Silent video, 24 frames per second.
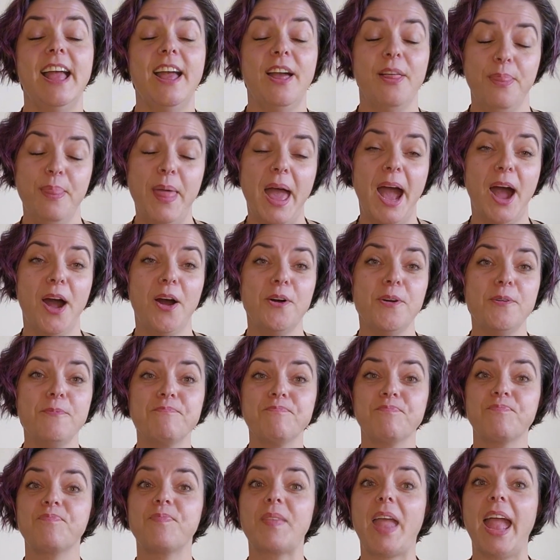Now,
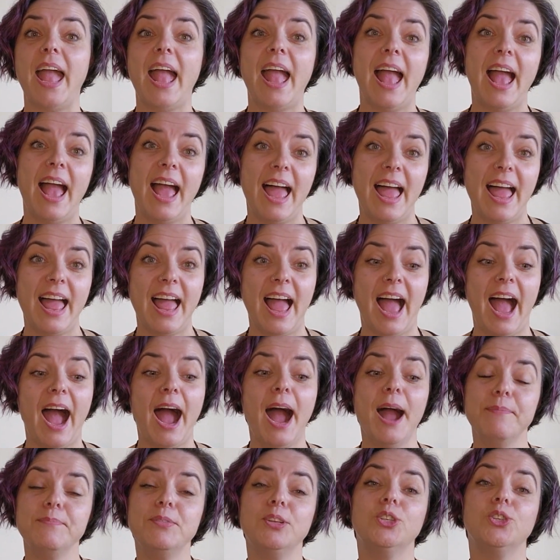
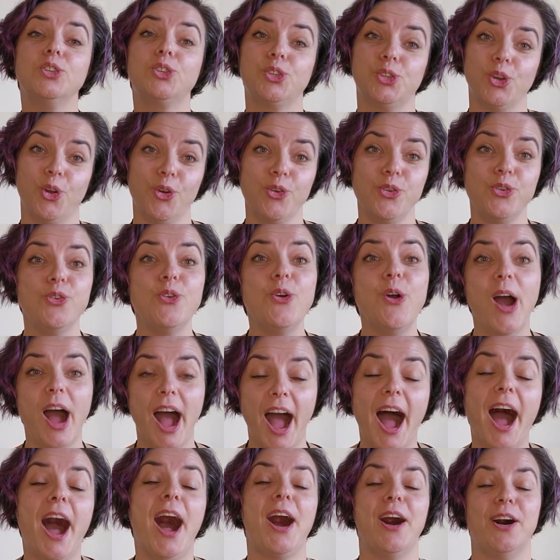I'm going to show you
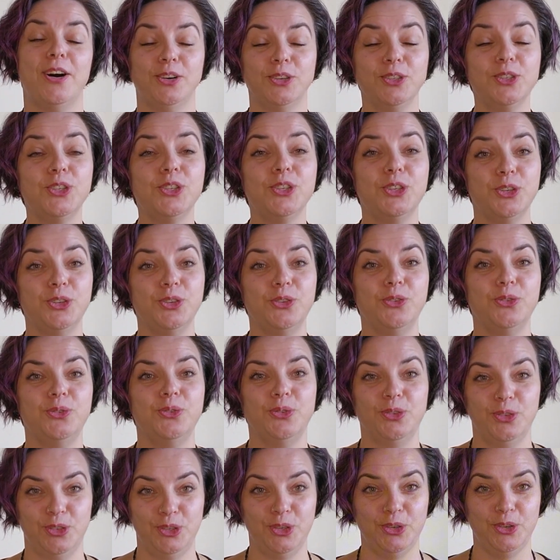how to
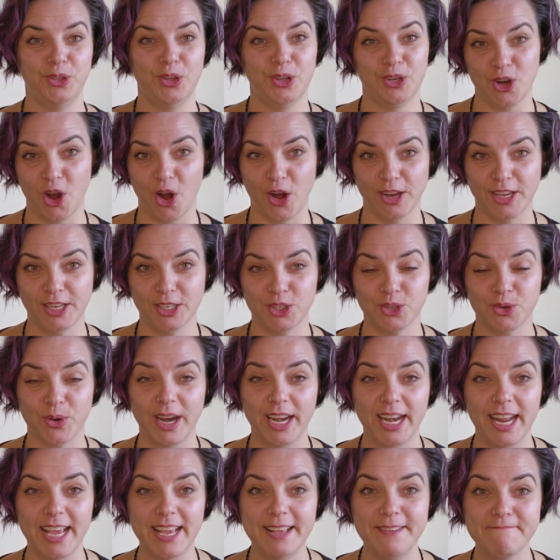do the target
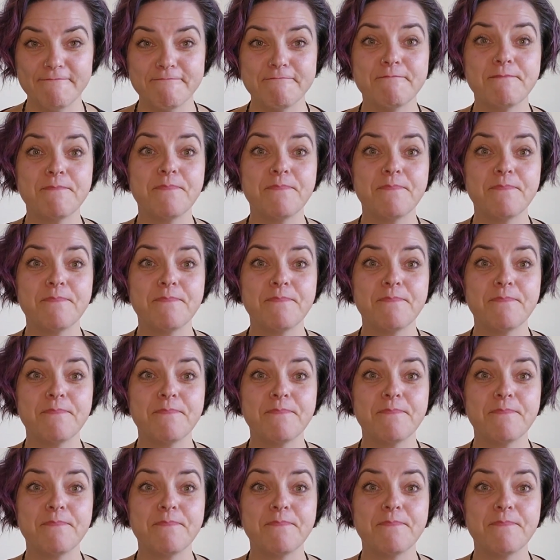training